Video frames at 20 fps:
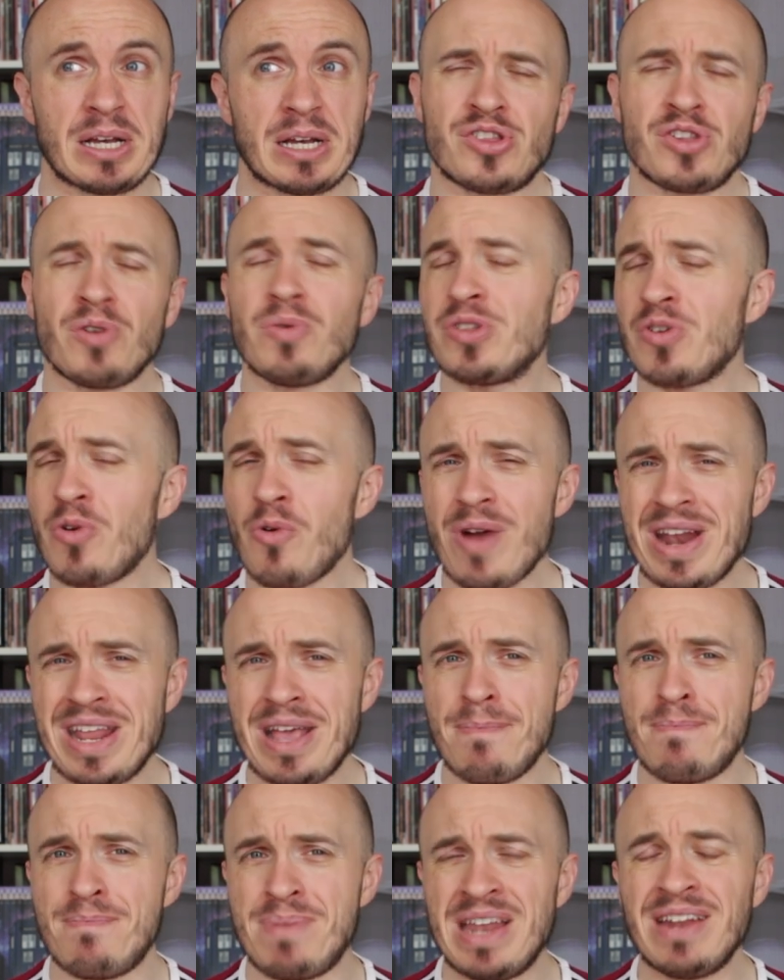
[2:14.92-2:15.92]
So it's
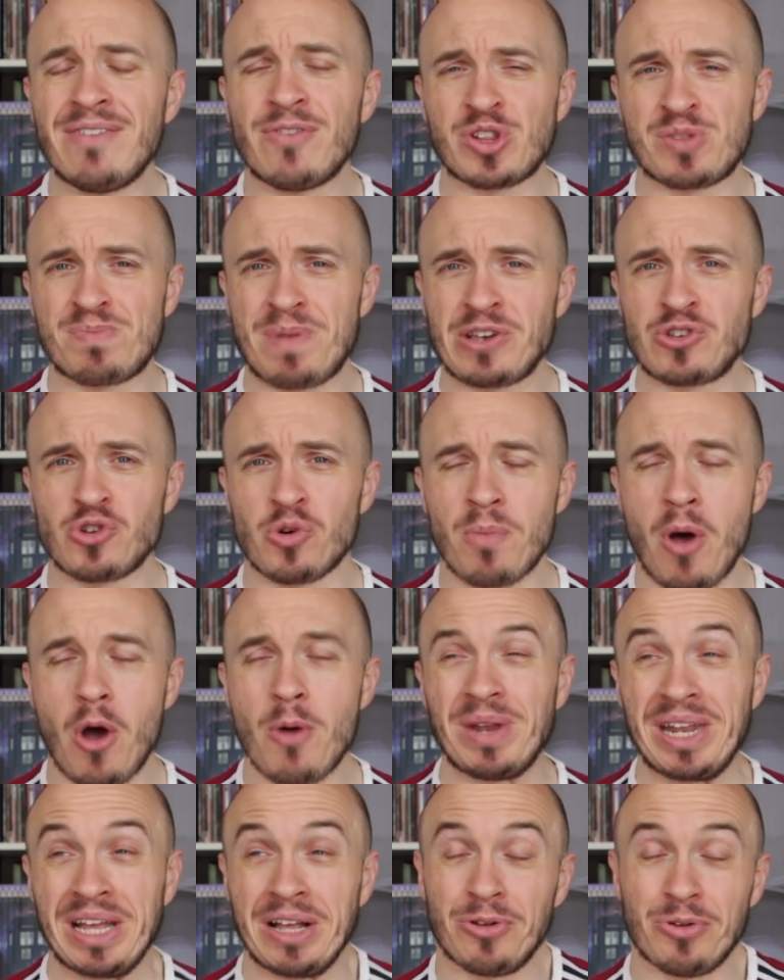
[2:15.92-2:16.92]
already a bit of a special
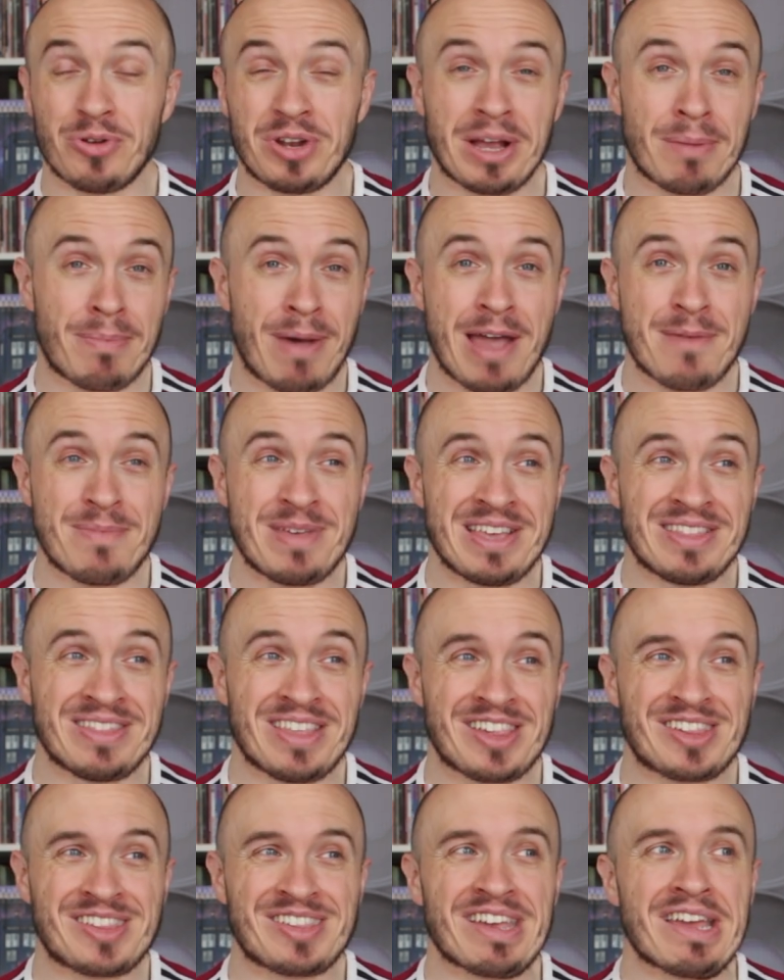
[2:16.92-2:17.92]
moment, including a baby in
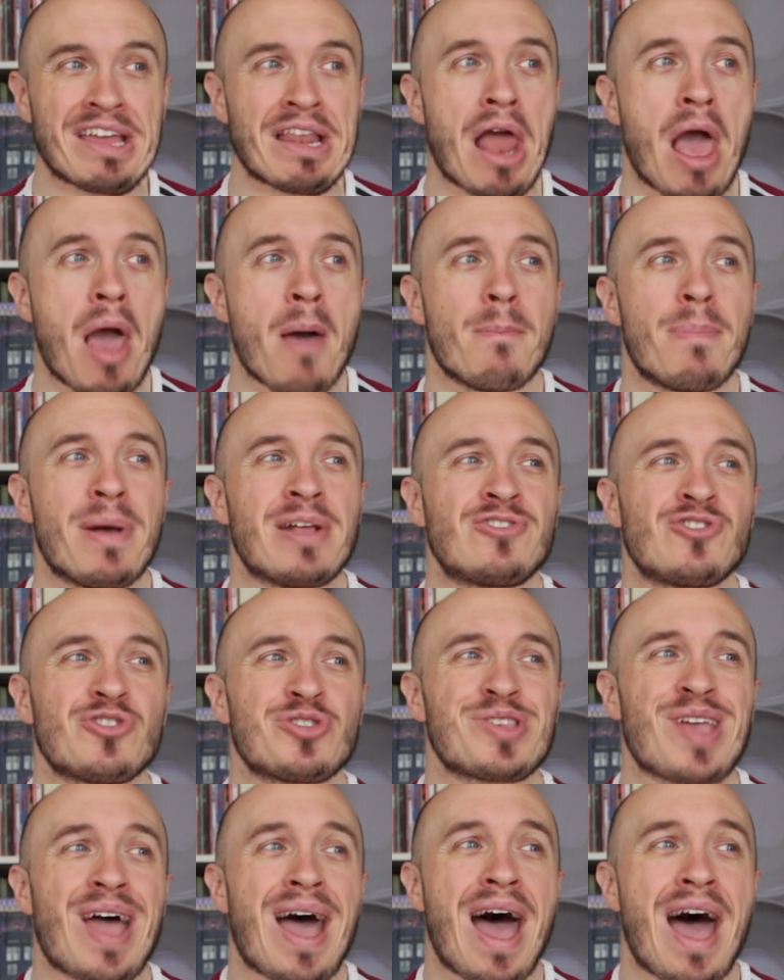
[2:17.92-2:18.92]
this scene, but
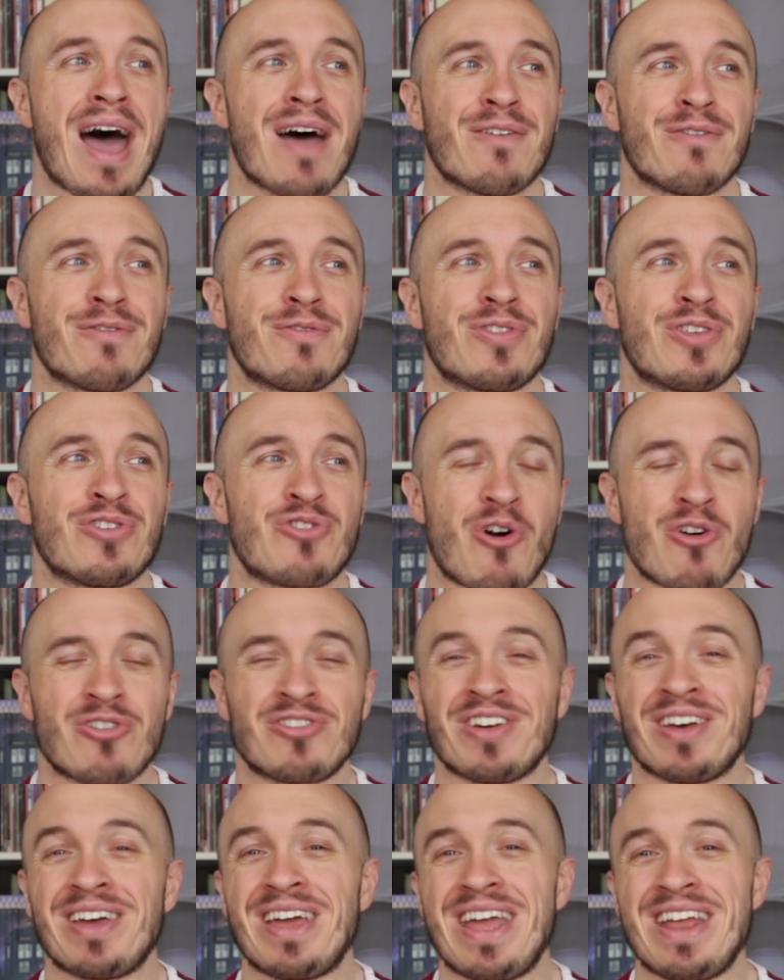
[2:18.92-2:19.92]
just to have the
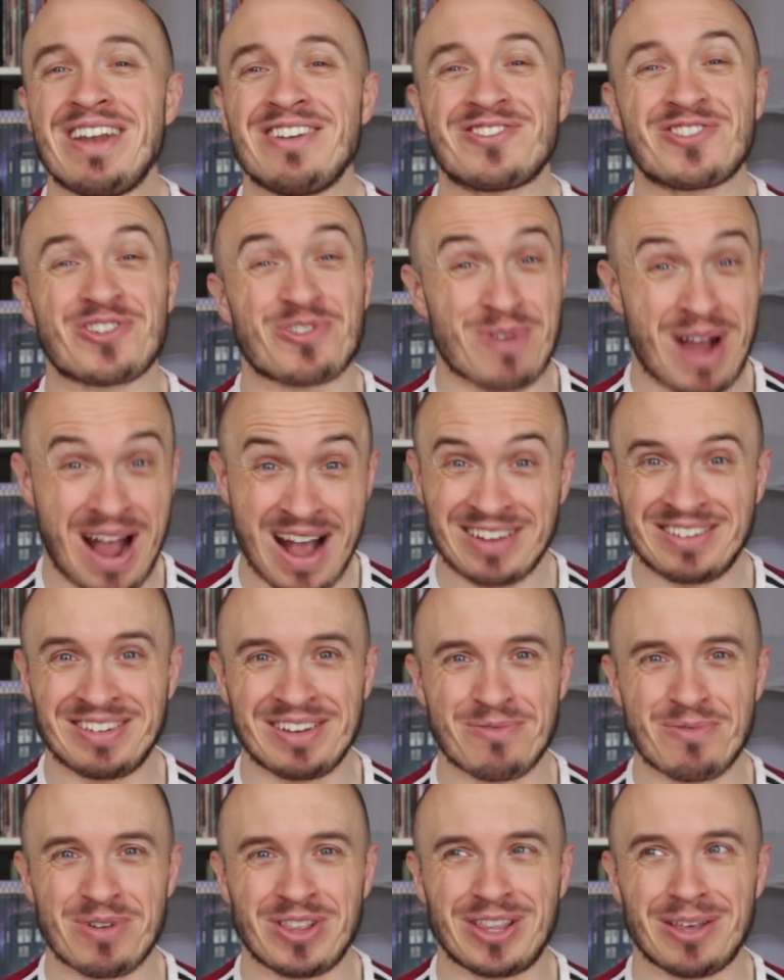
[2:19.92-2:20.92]
Doctor
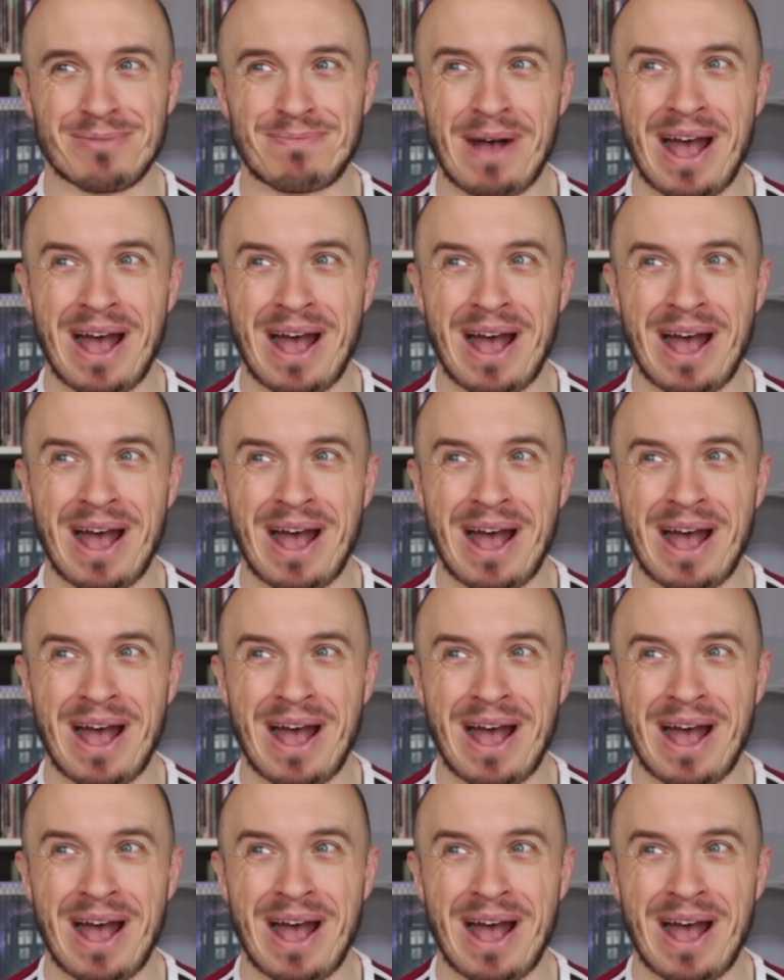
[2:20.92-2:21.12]
interacting with the